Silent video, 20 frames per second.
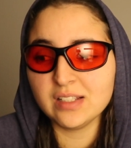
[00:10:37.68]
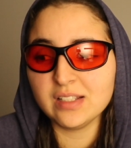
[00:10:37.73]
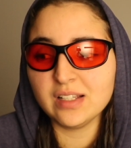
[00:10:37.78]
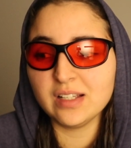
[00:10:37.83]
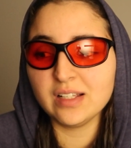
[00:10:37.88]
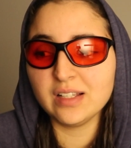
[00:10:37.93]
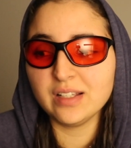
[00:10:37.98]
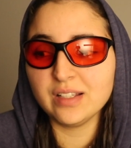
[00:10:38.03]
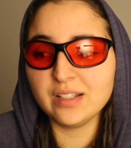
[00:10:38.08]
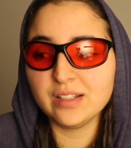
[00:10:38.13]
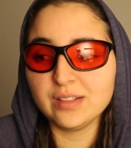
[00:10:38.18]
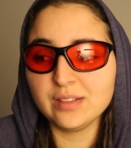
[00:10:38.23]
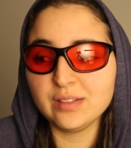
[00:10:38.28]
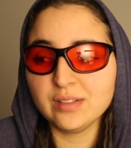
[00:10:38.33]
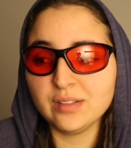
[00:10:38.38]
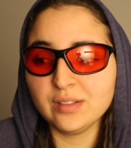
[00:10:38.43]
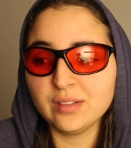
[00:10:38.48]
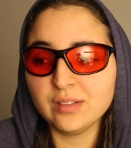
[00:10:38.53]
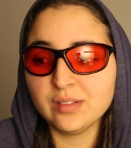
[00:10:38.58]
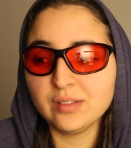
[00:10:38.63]

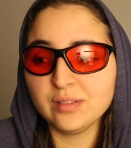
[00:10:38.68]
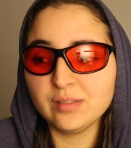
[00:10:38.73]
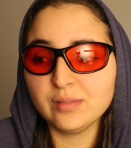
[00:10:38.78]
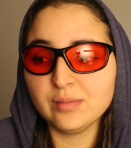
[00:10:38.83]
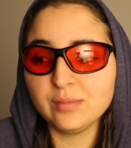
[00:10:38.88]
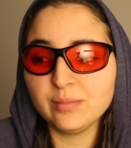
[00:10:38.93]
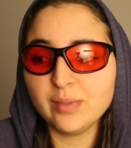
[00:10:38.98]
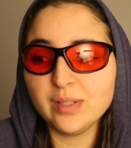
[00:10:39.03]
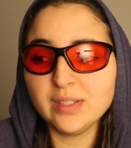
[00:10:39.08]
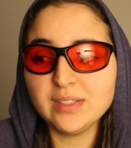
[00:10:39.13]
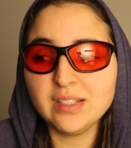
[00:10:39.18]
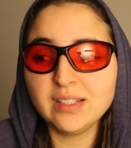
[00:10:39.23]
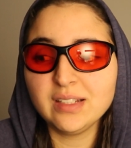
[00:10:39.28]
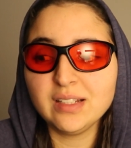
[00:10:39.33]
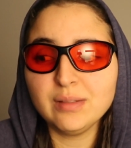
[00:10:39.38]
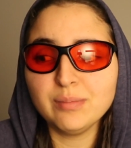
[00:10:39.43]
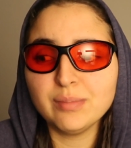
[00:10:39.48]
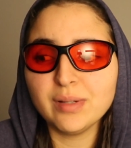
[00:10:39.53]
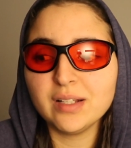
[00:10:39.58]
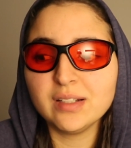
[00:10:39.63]
and
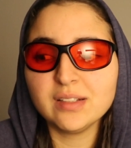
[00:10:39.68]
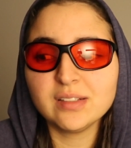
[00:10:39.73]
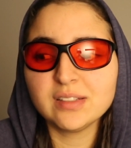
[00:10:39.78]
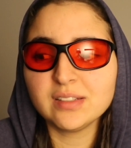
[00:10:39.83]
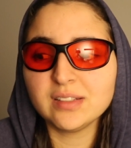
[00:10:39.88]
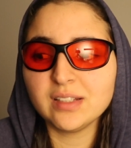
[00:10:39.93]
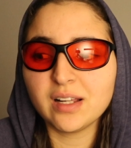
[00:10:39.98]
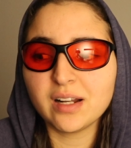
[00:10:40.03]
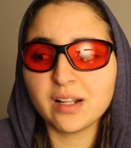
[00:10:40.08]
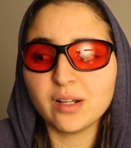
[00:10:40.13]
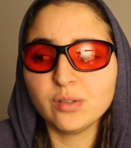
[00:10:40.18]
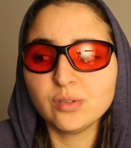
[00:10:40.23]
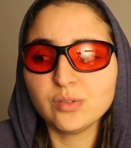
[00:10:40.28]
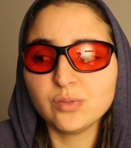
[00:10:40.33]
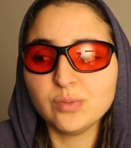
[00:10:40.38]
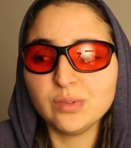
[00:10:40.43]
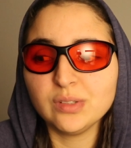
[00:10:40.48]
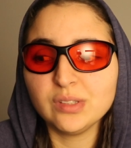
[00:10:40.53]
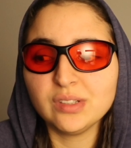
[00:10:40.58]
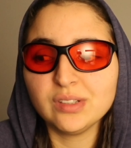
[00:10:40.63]
basically balance that out
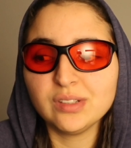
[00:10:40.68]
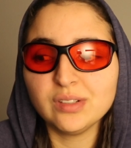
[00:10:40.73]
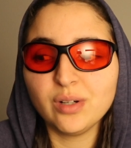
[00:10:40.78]
with